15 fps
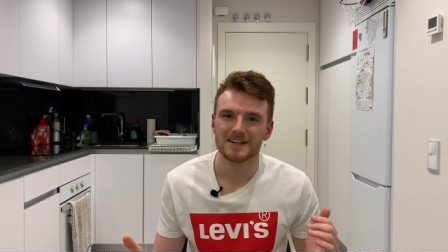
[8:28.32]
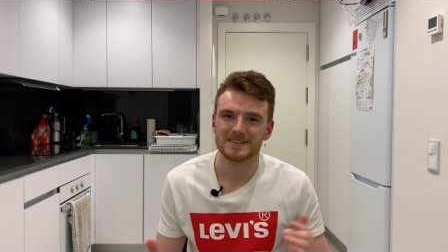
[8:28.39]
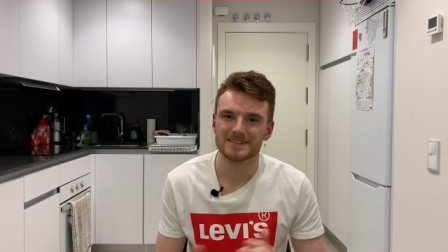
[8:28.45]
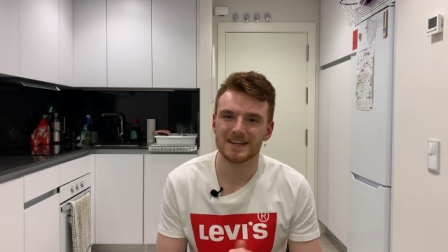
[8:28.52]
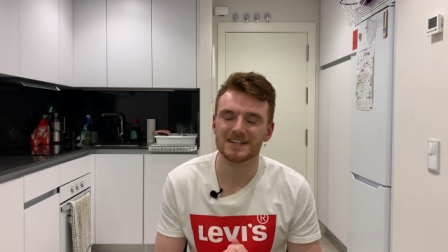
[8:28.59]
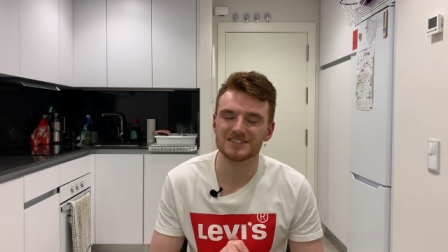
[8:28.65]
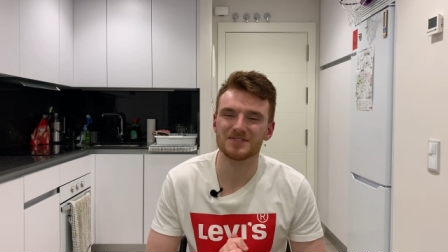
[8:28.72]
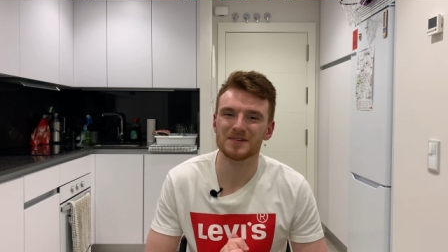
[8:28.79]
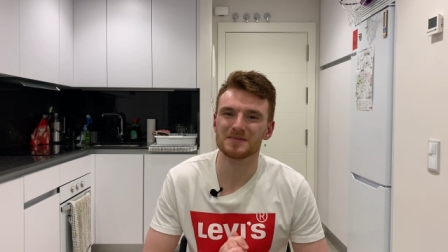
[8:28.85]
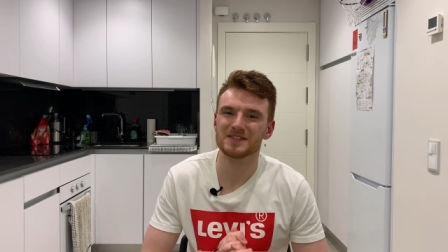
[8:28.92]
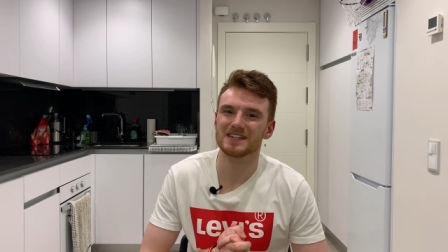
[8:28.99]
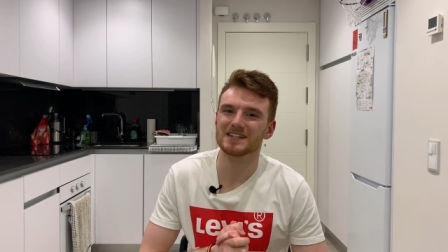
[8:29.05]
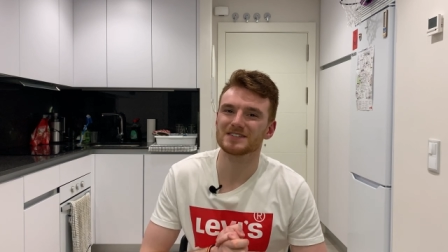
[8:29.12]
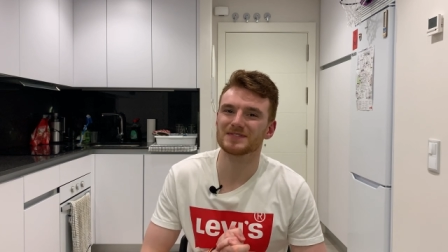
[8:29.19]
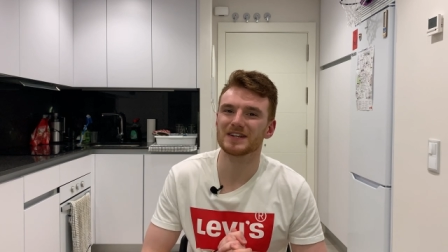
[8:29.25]
That's all from
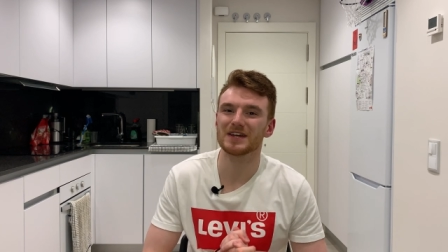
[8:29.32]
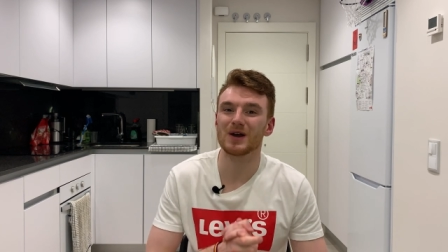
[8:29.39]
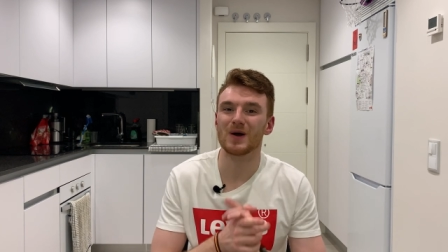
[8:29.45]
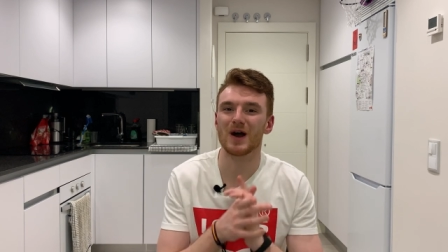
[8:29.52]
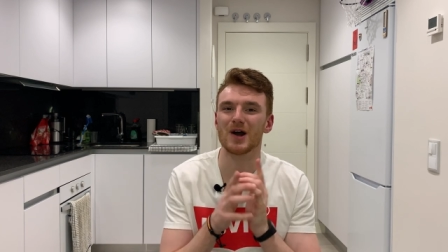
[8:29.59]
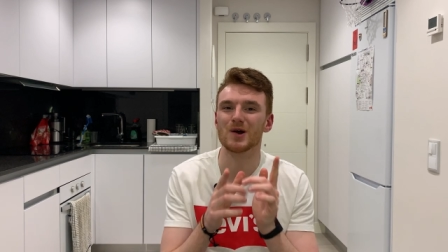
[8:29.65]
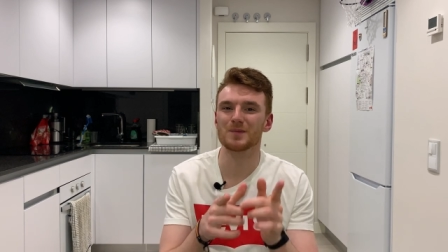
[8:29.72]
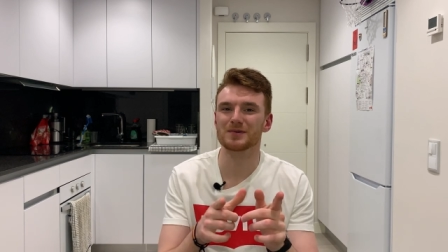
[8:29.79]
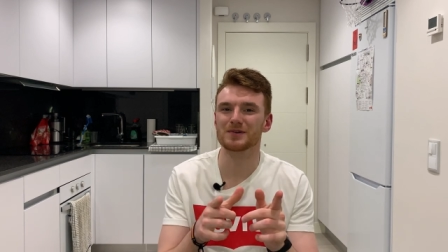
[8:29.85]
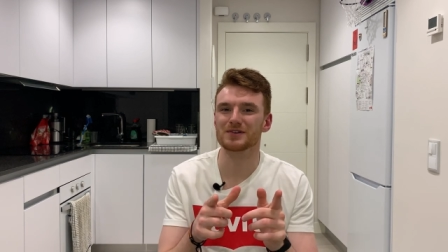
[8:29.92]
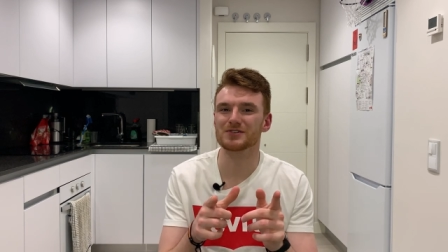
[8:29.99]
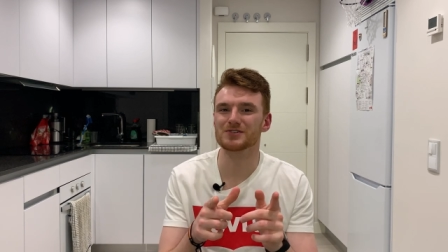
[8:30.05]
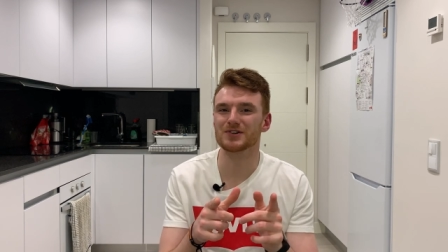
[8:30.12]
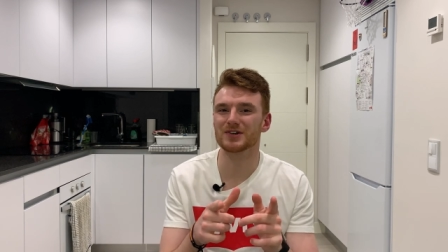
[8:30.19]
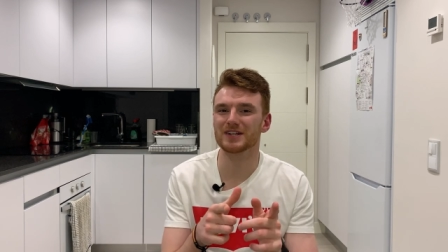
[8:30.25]
today's video. Hope you
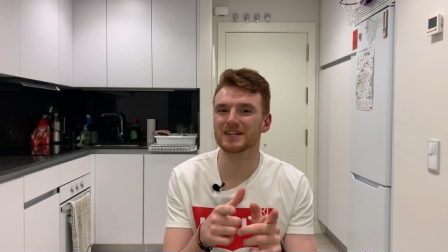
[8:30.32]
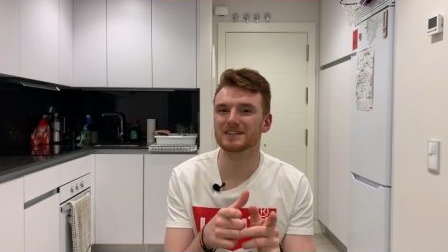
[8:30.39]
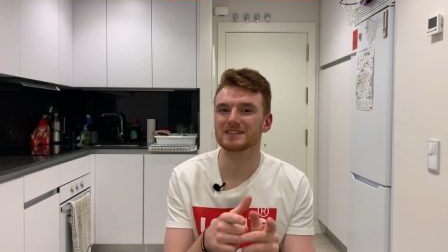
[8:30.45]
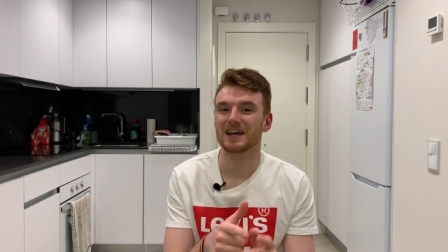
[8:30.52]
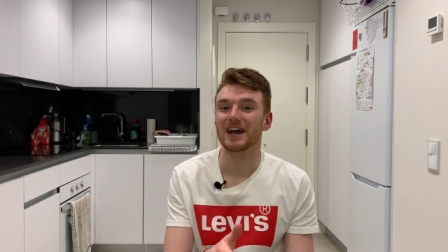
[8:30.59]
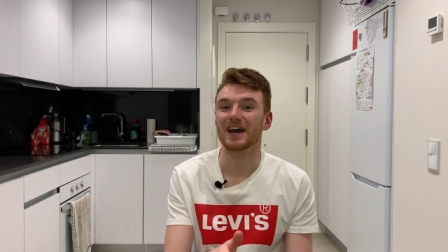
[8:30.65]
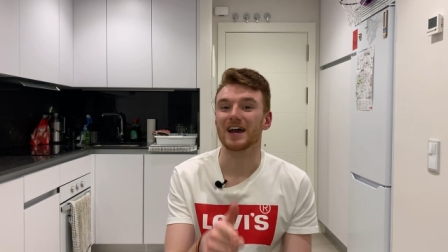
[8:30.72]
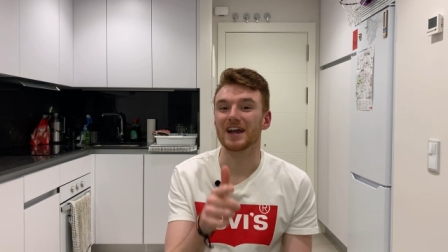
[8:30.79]
enjoyed it.